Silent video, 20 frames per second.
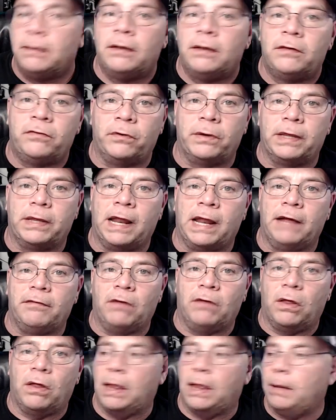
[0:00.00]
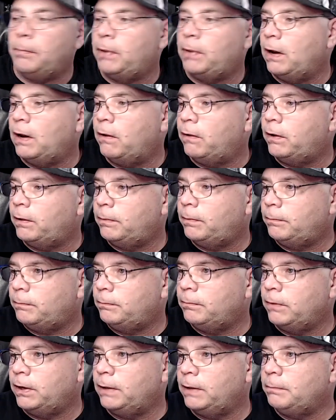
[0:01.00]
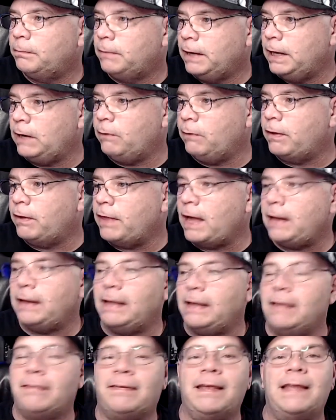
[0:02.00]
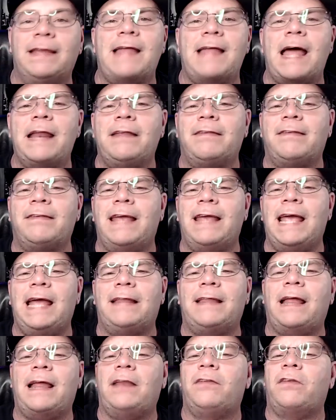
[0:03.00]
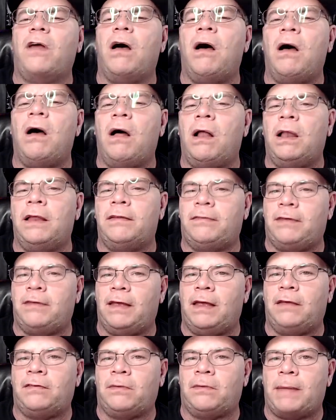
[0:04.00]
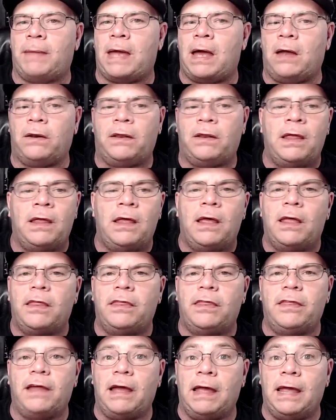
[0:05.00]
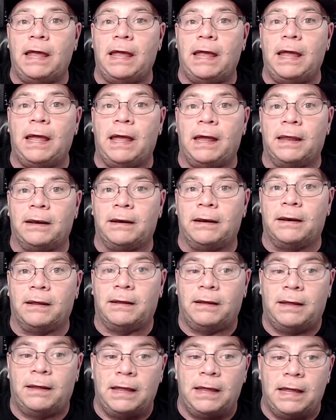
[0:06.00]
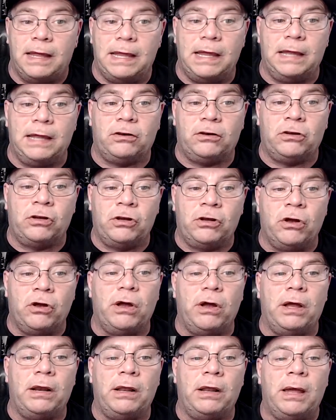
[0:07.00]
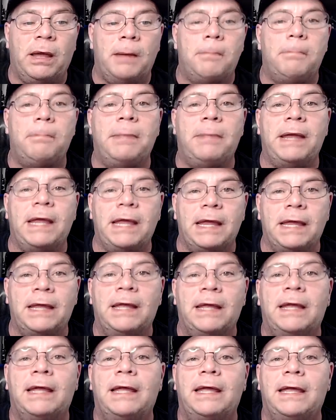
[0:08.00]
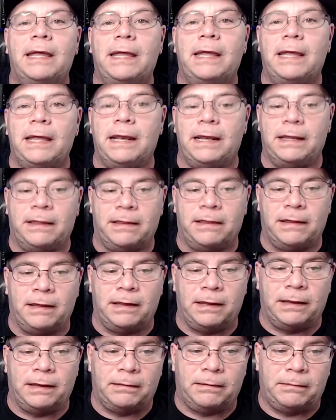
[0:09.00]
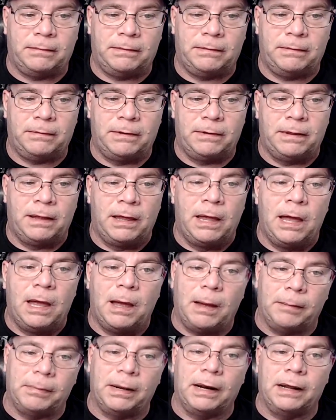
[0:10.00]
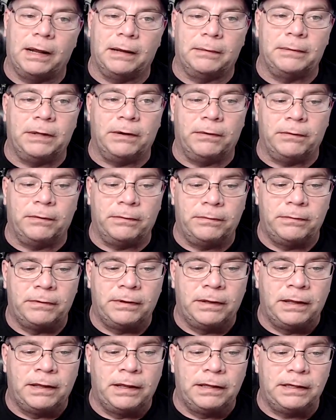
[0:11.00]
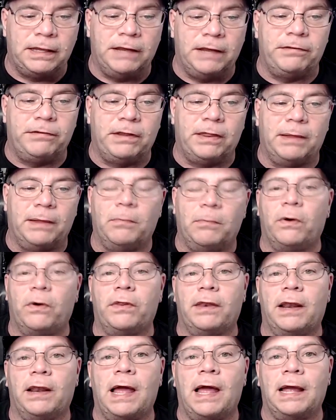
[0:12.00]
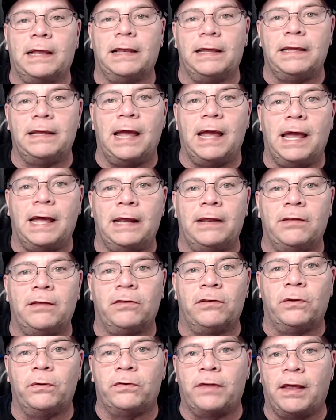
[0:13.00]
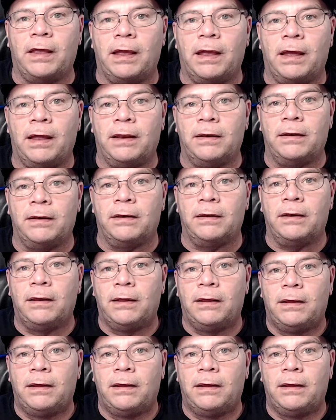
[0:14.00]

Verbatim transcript: So he can have all that power. But anyway, that is it. That is it. That is all it says about the hand. It could be anything. I'm going to, you know... give you that more than likely, yeah, it is Luke's hand, and